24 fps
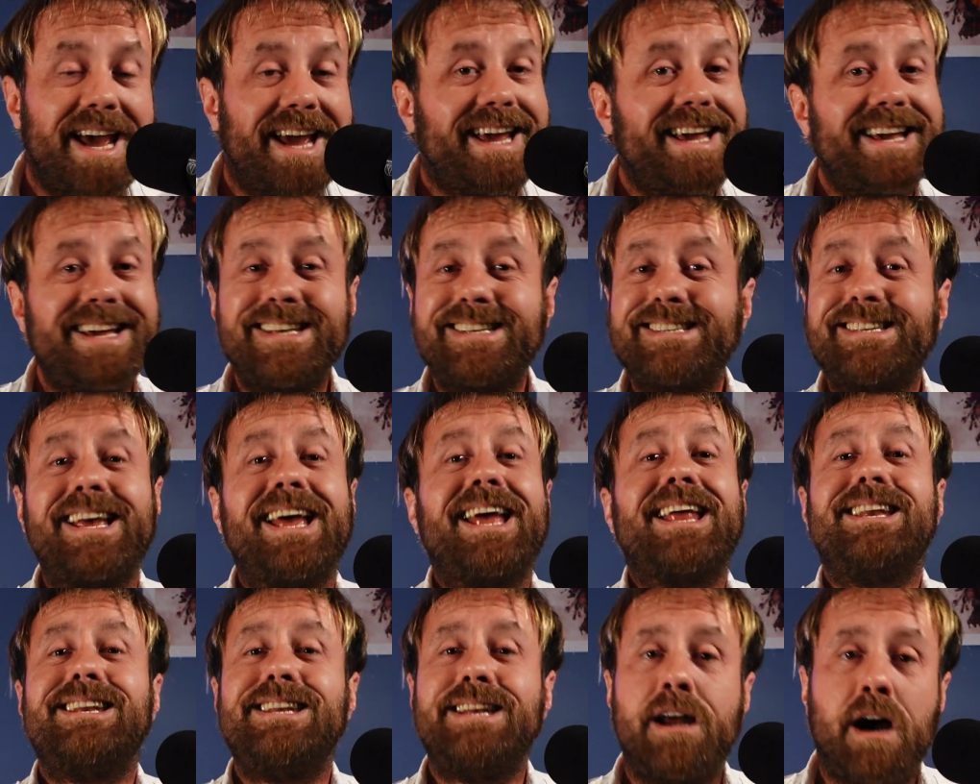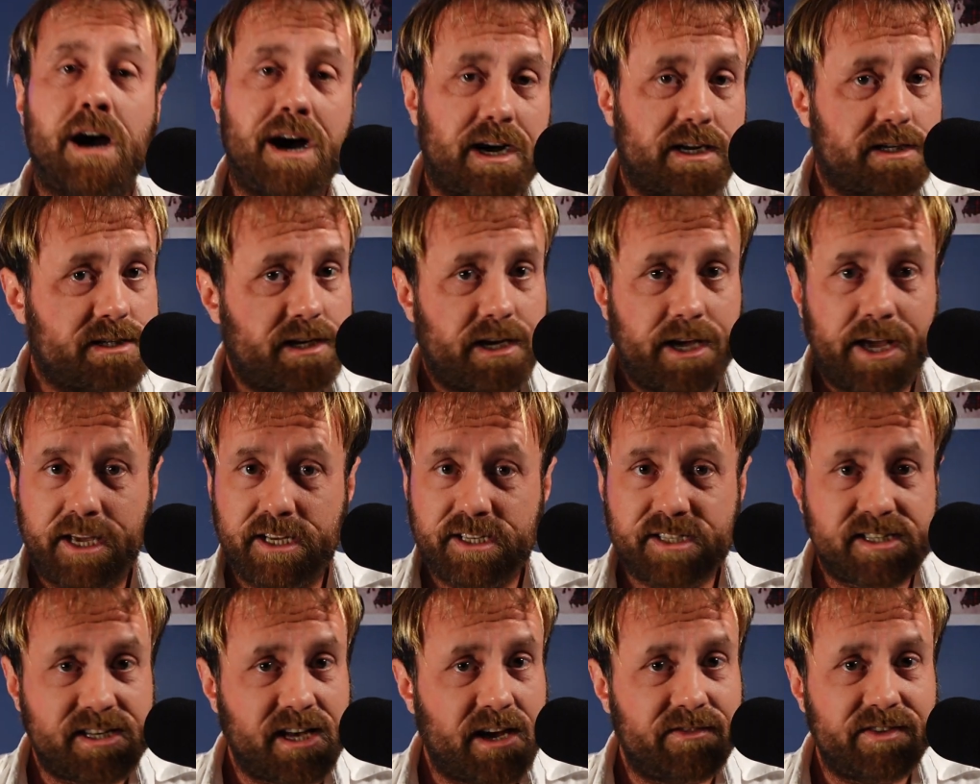is not a
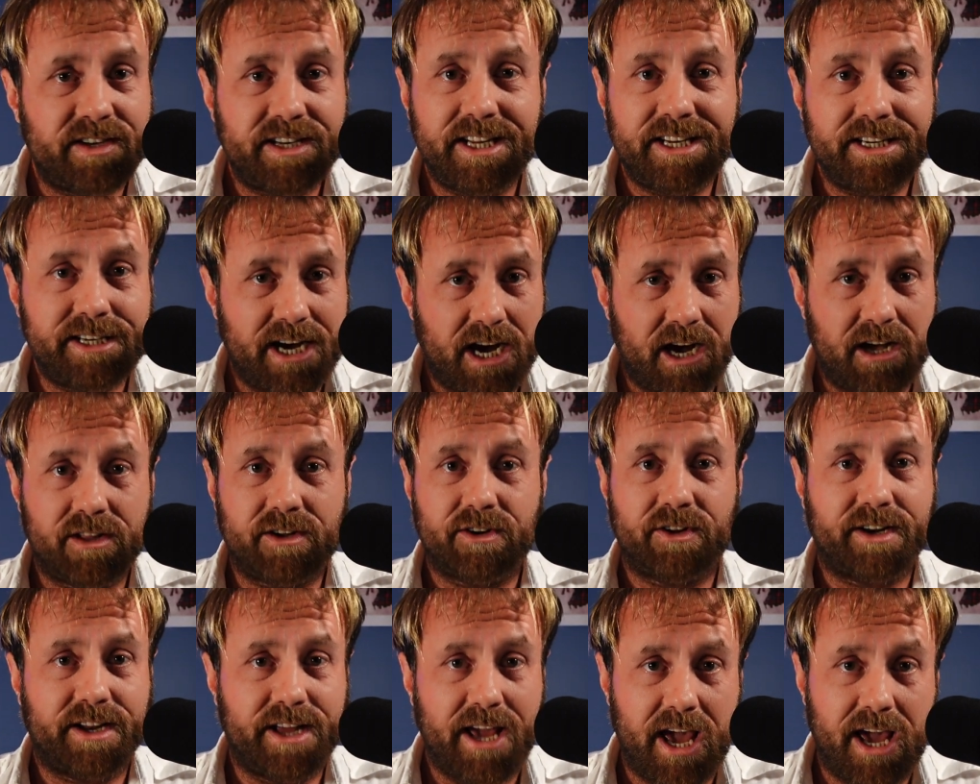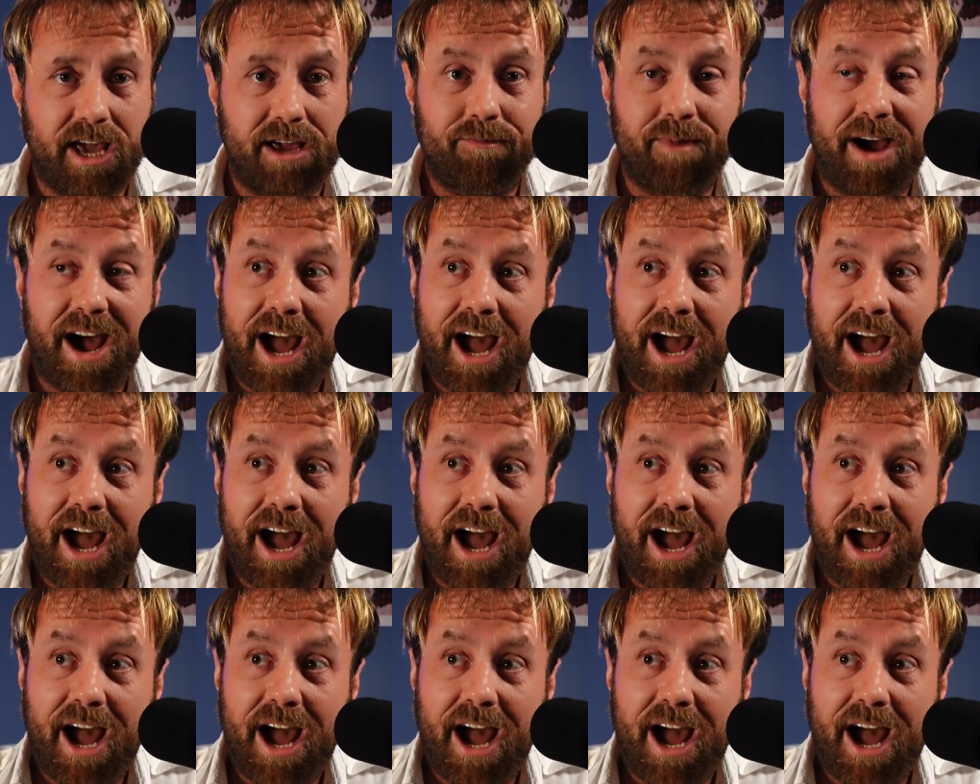$70 game.